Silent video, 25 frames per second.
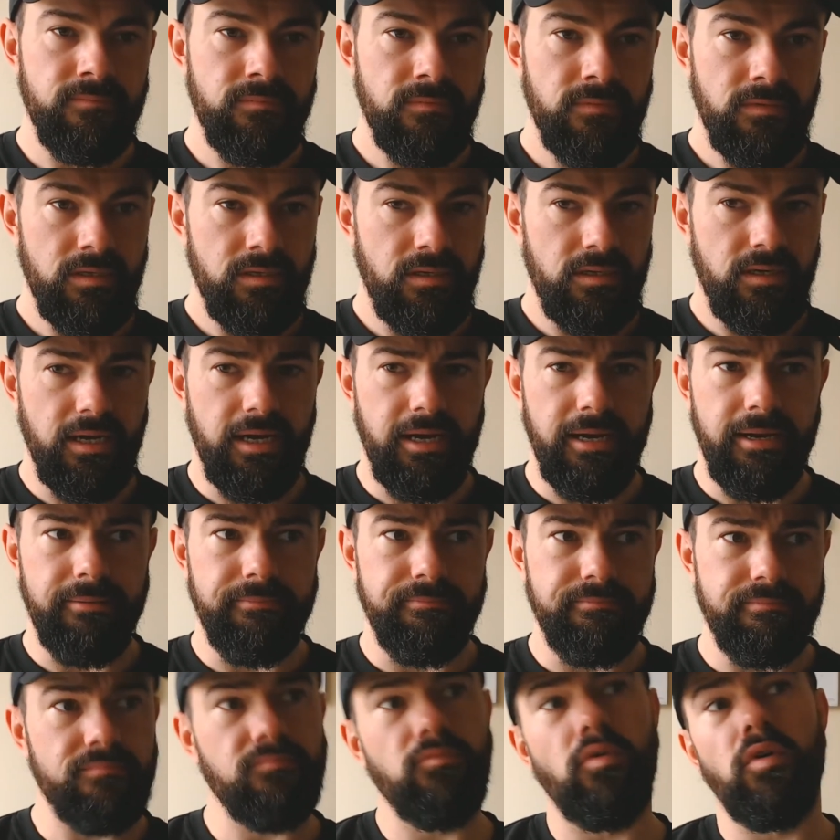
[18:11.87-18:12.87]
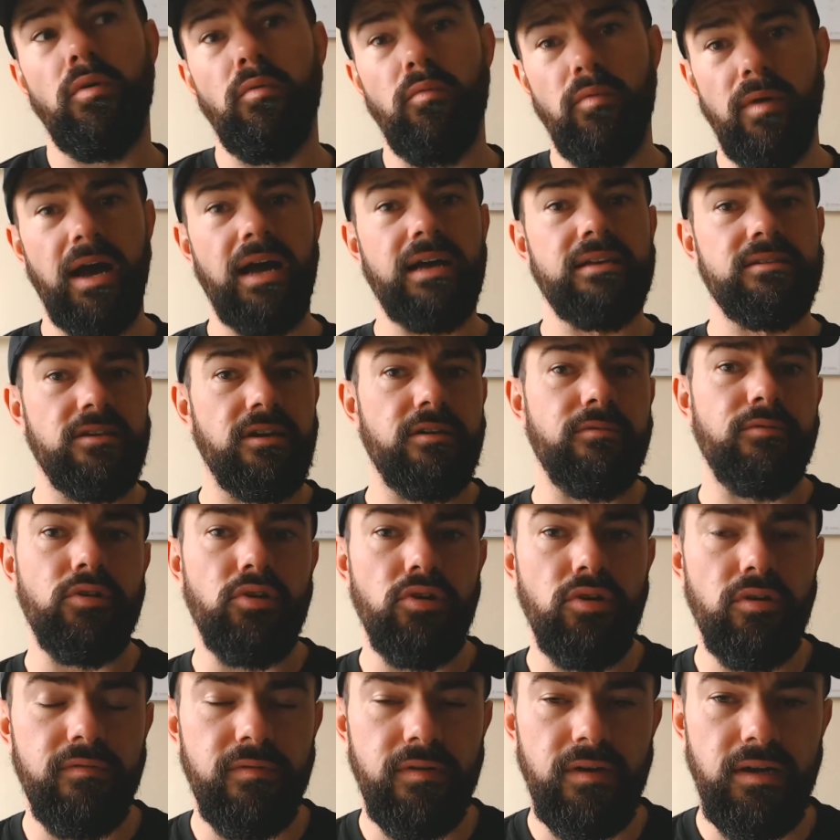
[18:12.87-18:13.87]
as I
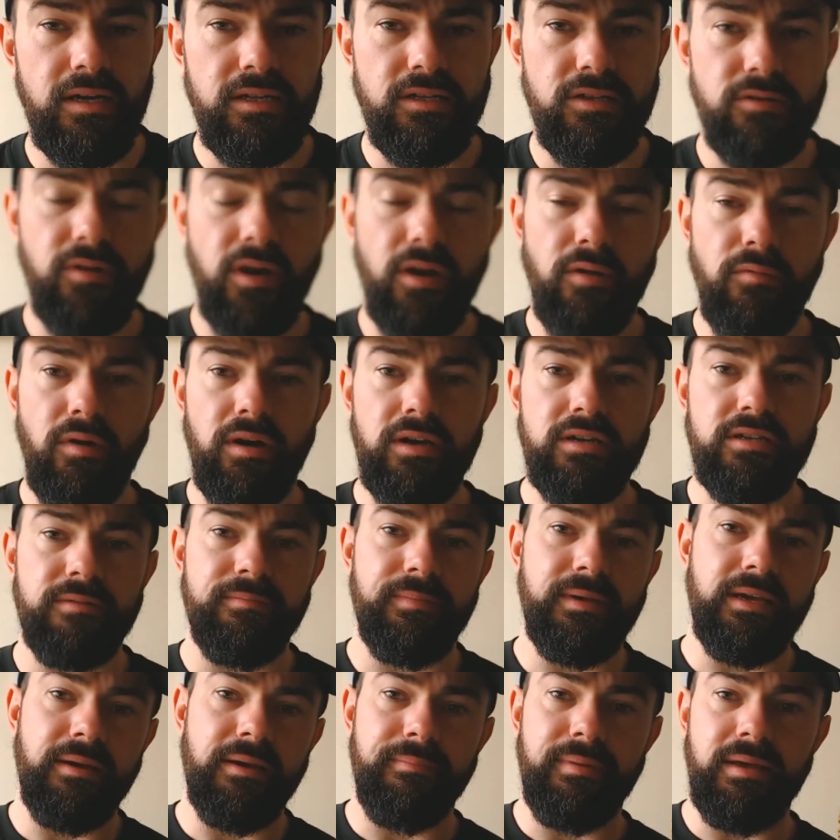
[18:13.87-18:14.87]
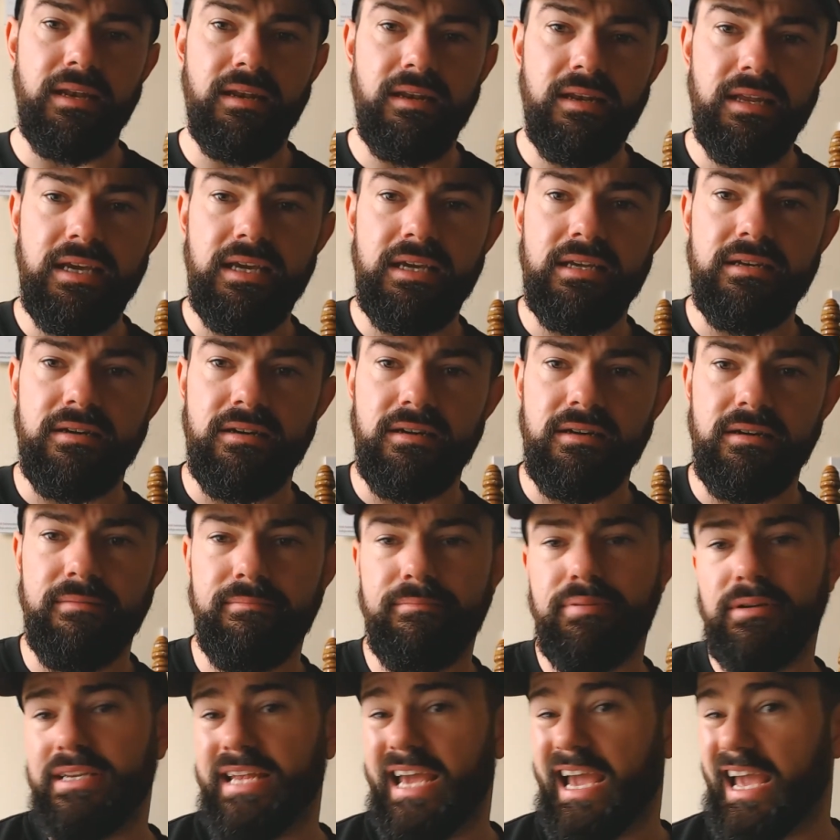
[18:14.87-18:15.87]
recover. Like, do I want to be a bit leaner and
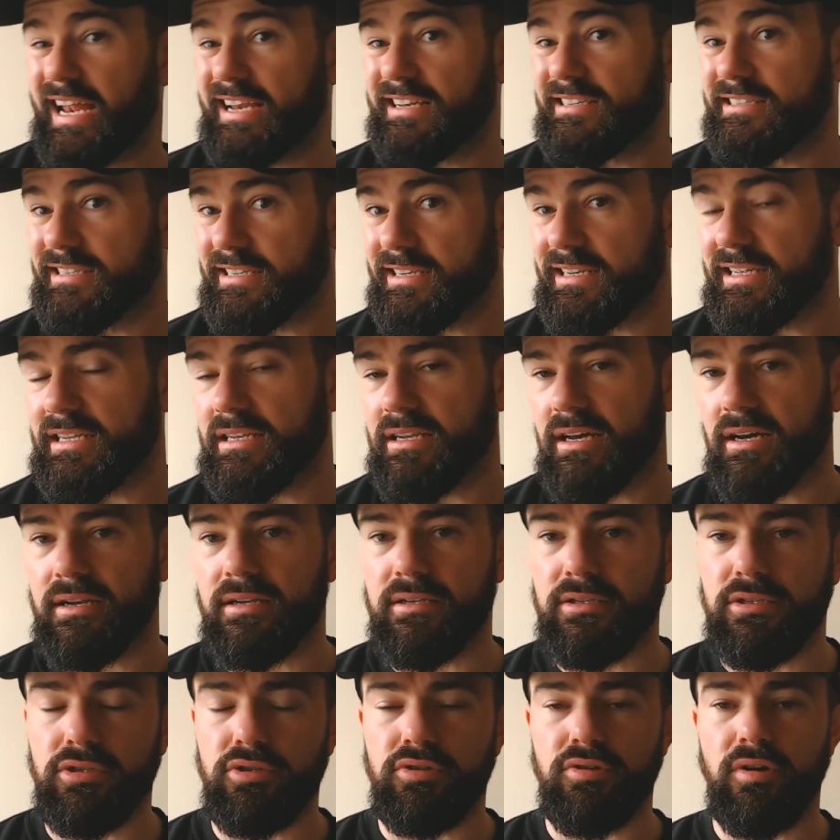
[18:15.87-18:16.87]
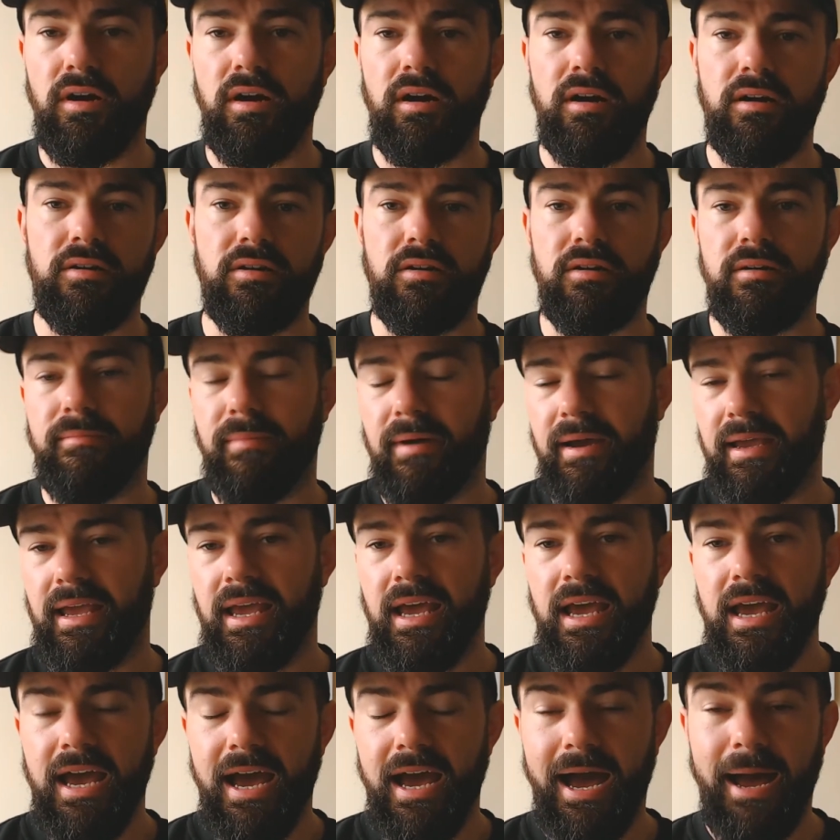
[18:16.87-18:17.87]
potentially not as strong, or am I
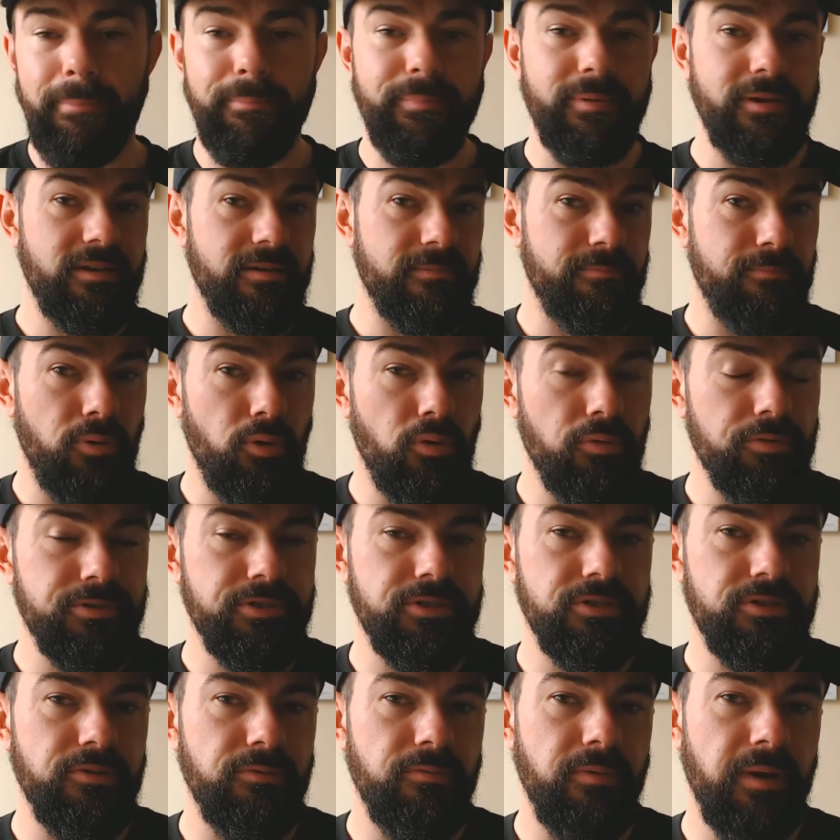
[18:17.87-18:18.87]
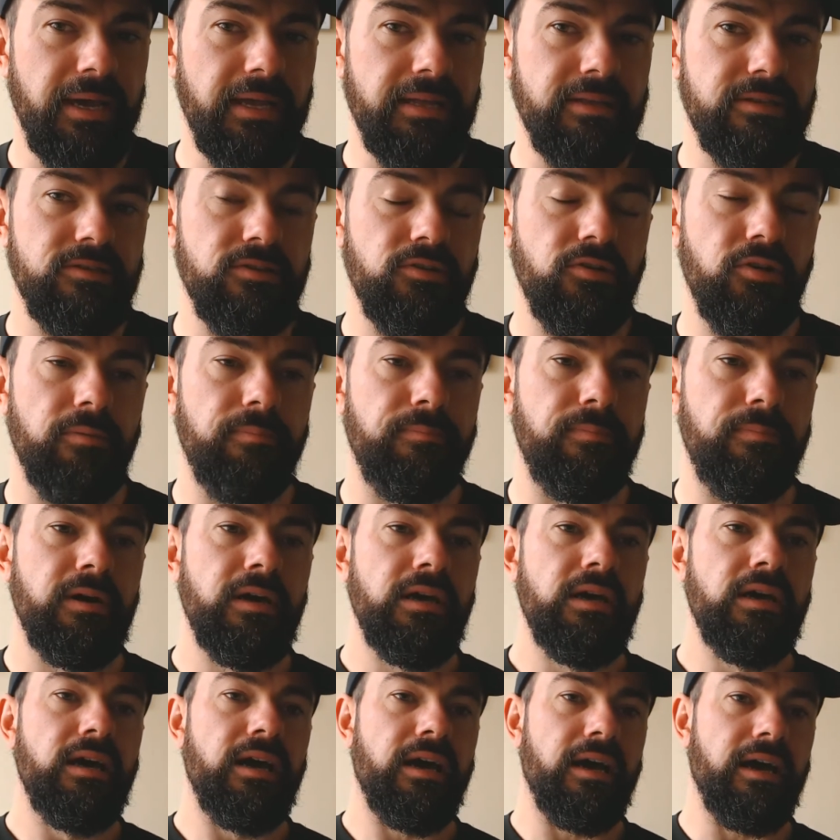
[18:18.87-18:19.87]
happy to push the weights up
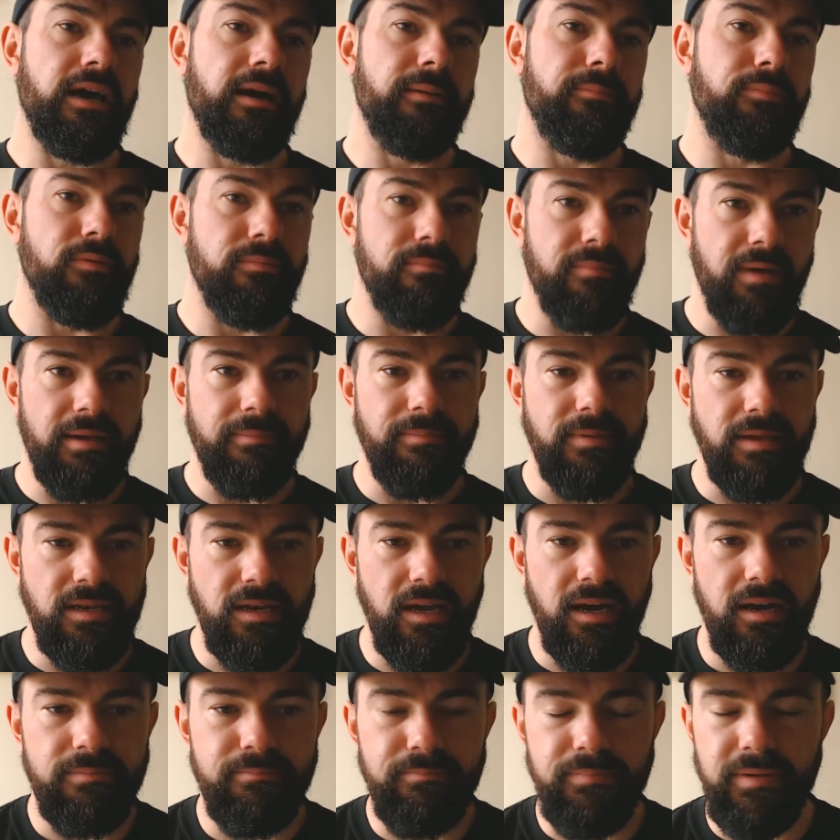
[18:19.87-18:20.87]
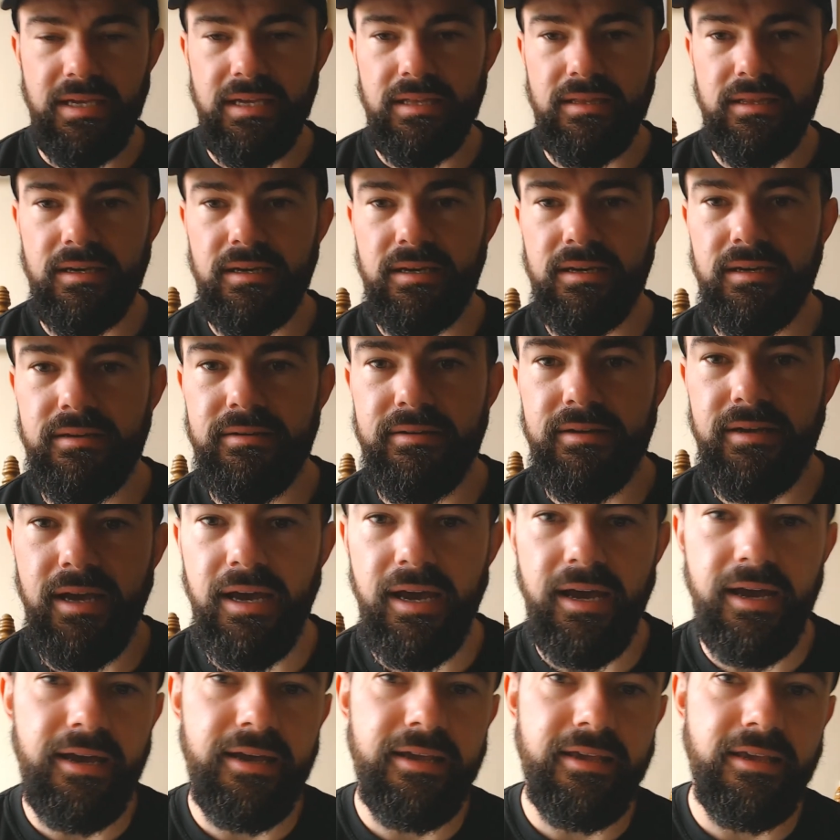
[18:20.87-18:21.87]
but maybe not be
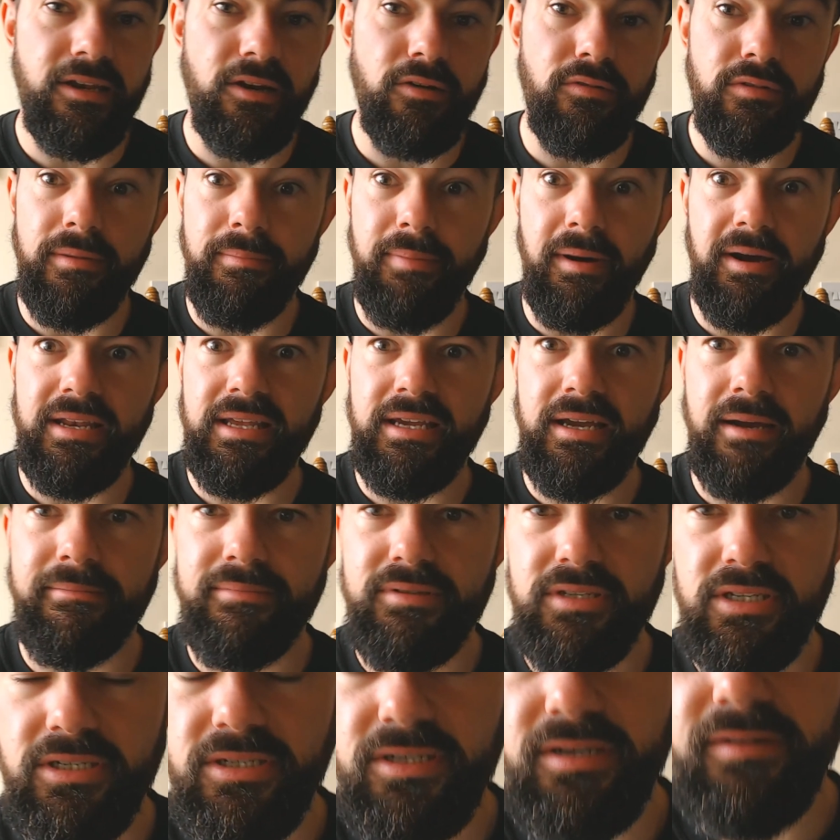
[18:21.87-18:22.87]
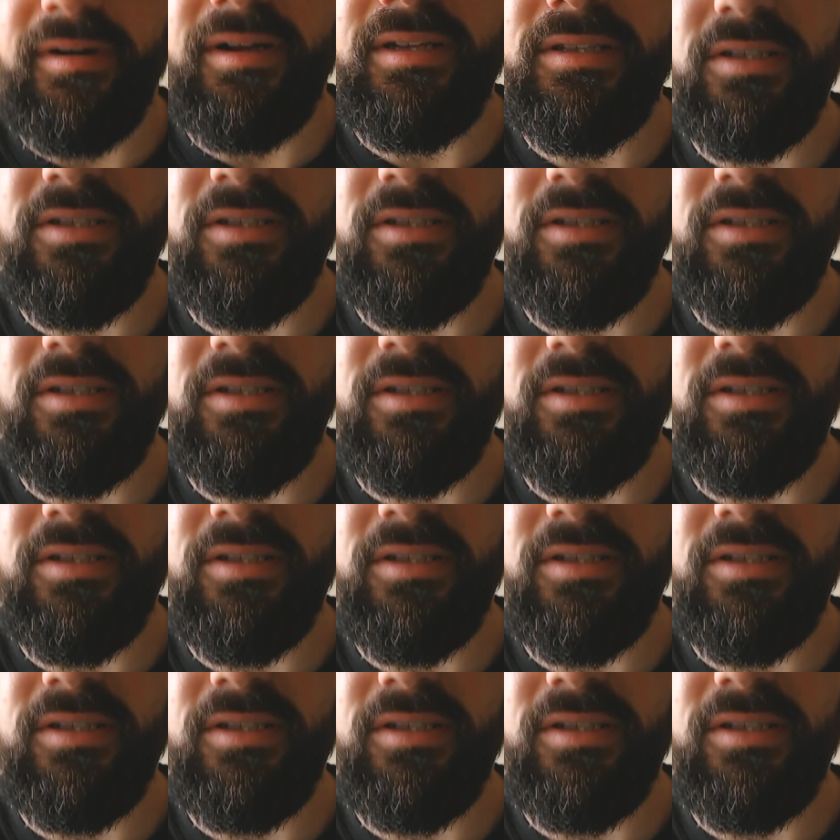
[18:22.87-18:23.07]
the you know, the body composition I want?